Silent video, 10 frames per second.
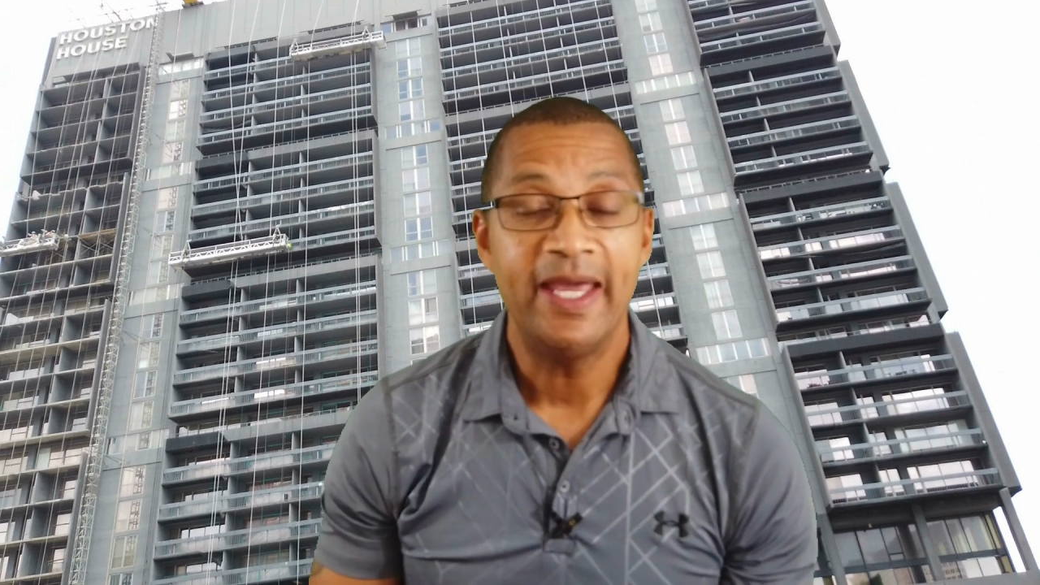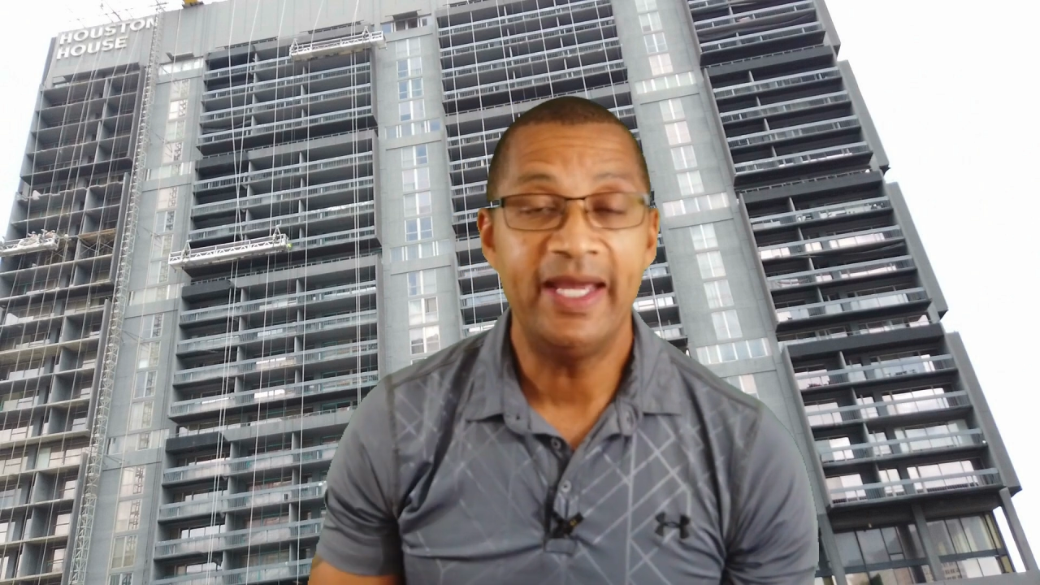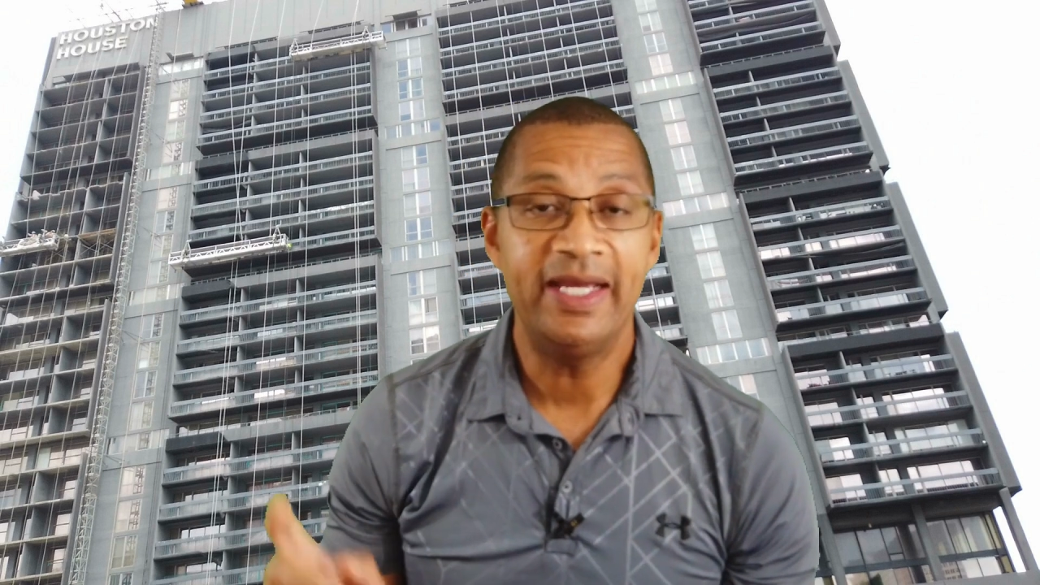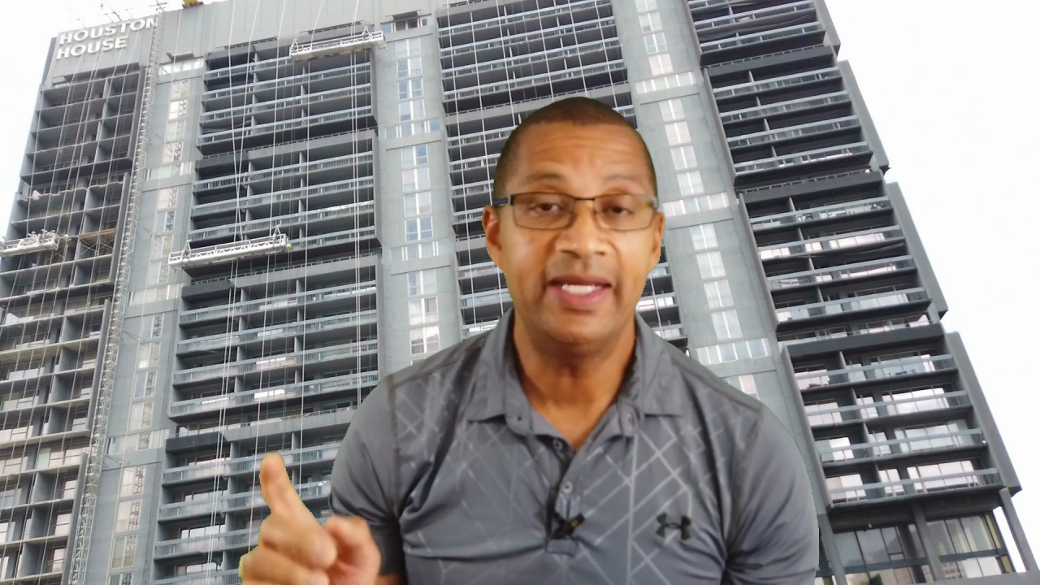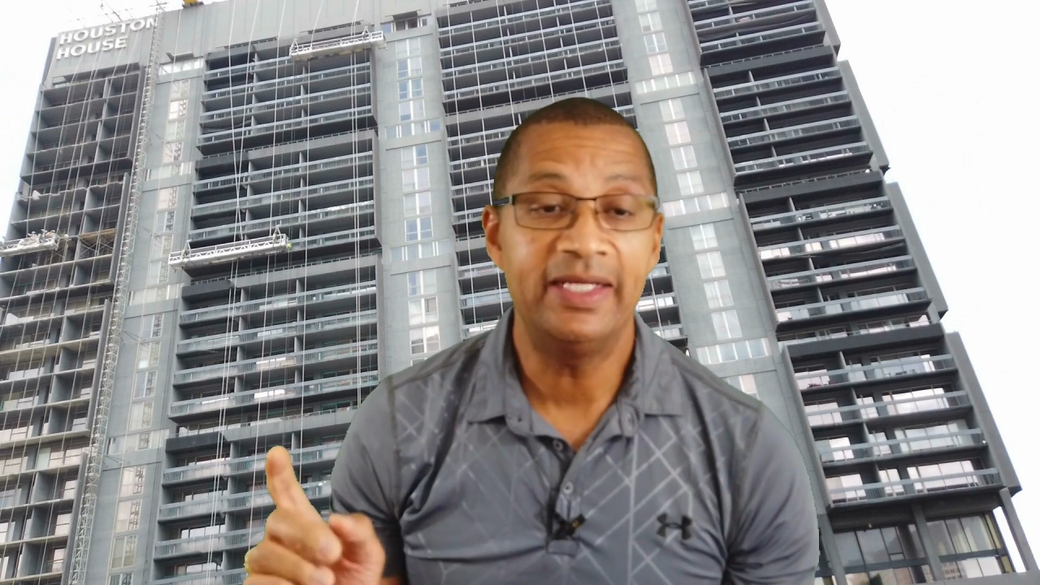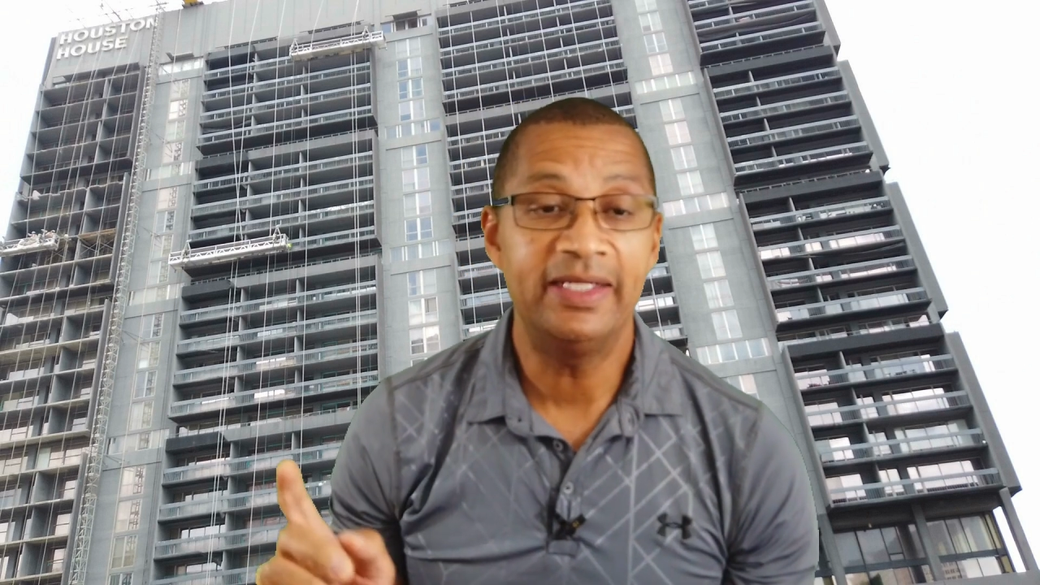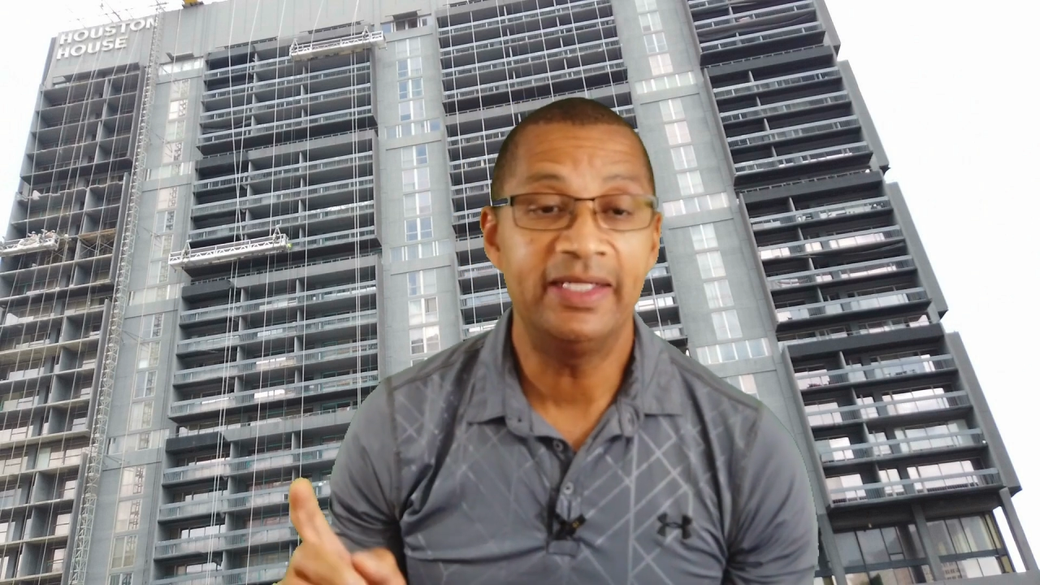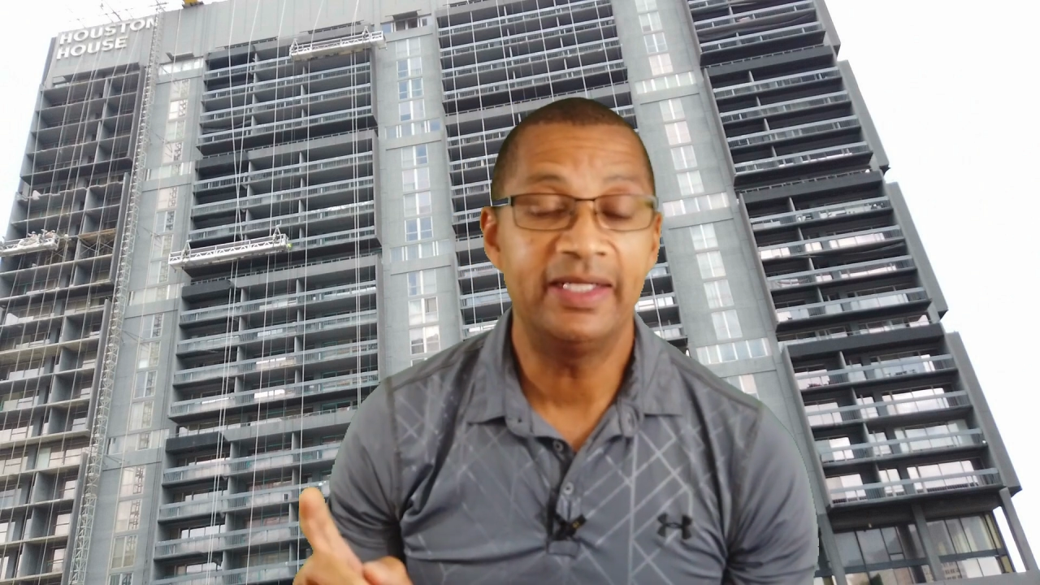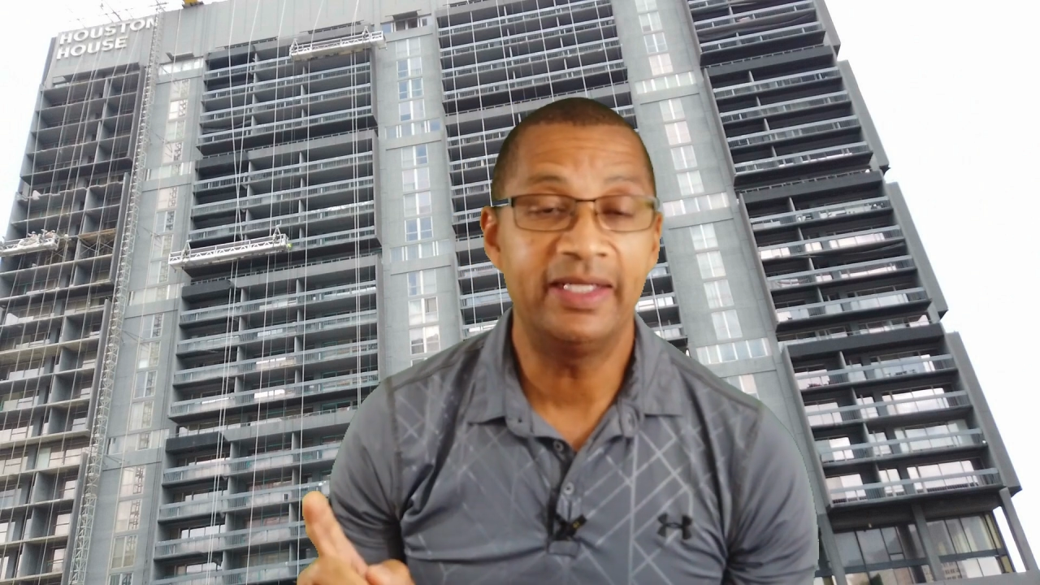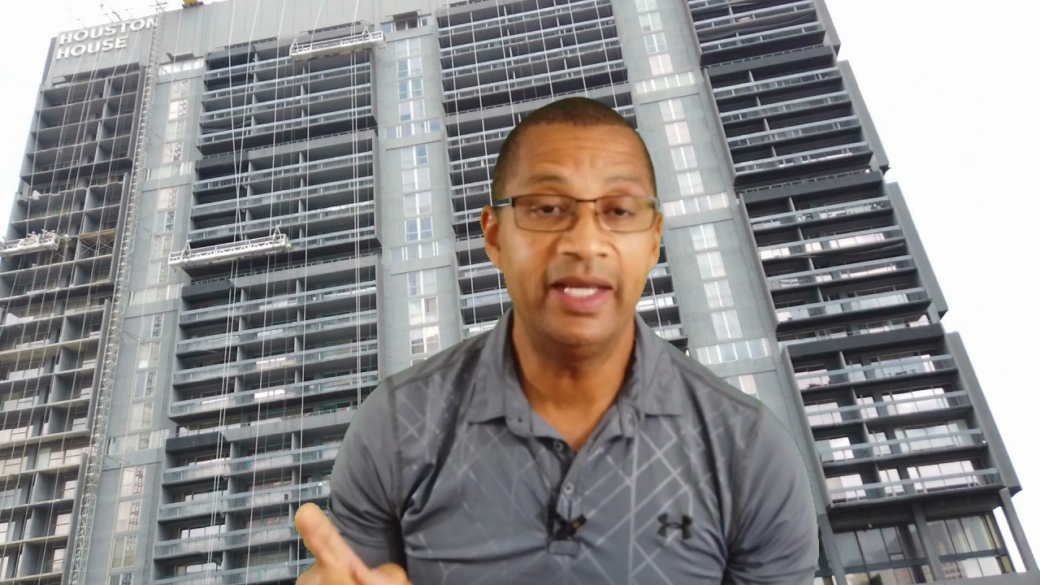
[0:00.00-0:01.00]
and
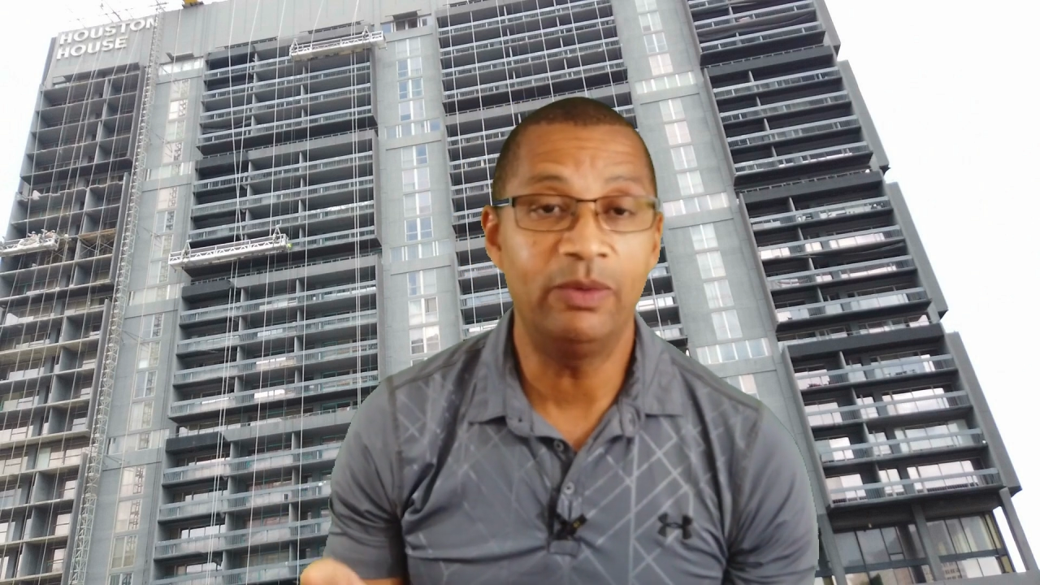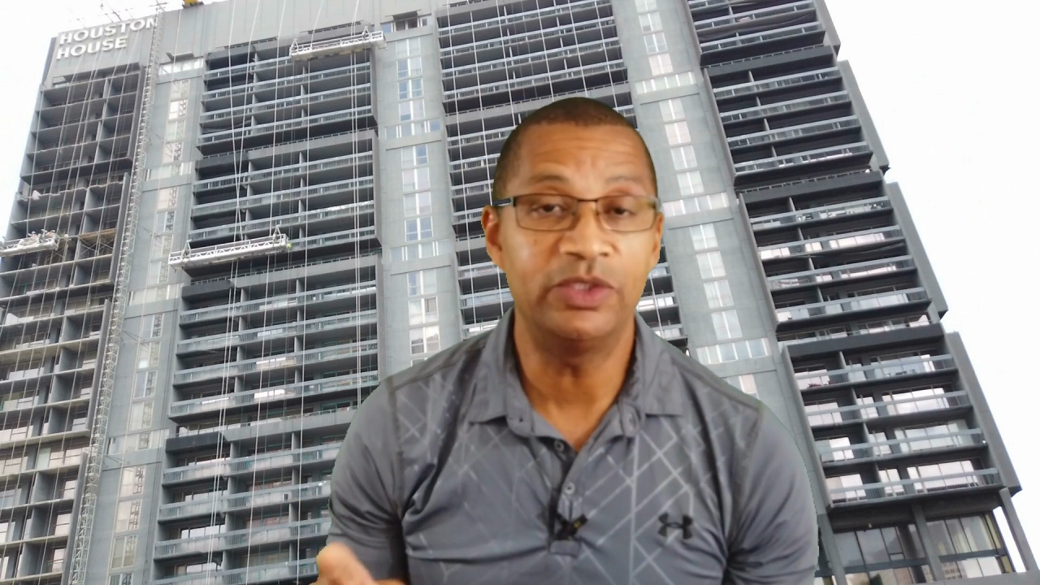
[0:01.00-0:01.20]
there